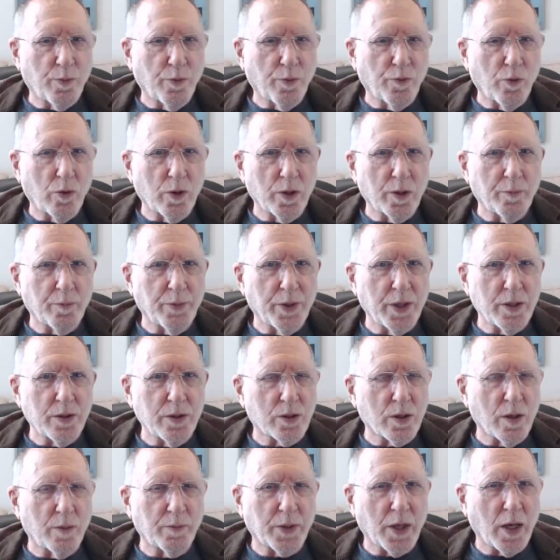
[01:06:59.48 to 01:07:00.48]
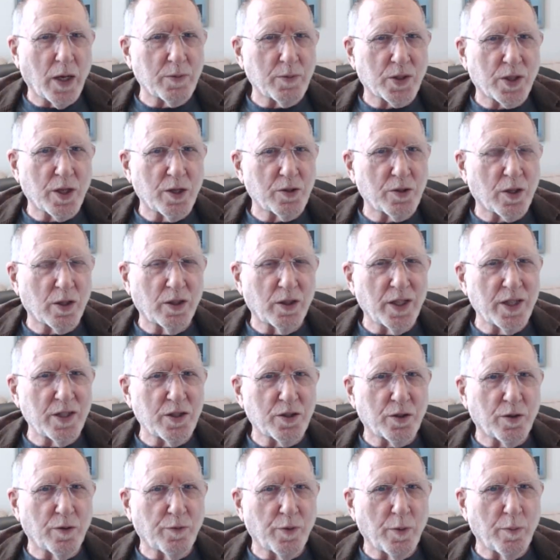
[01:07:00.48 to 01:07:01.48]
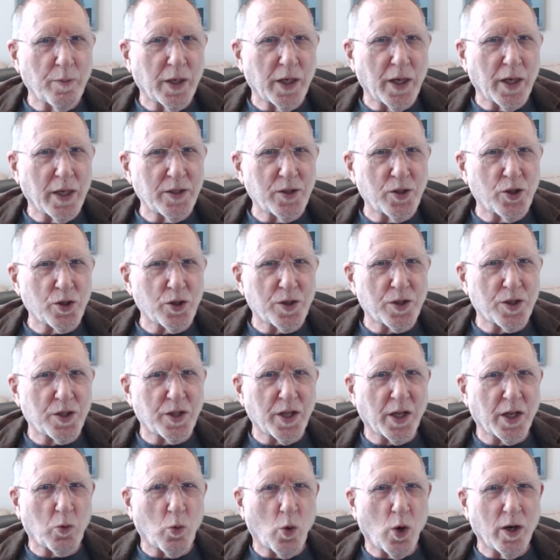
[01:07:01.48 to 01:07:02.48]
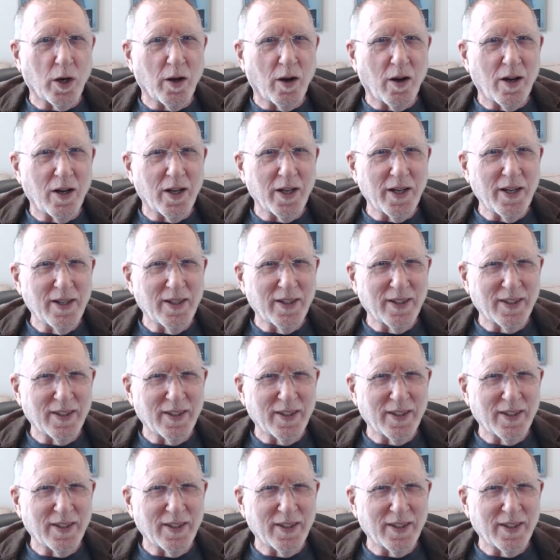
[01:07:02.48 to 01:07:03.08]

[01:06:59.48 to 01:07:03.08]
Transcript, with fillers: before the piece, sometimes there's a list of them and I just stick one on.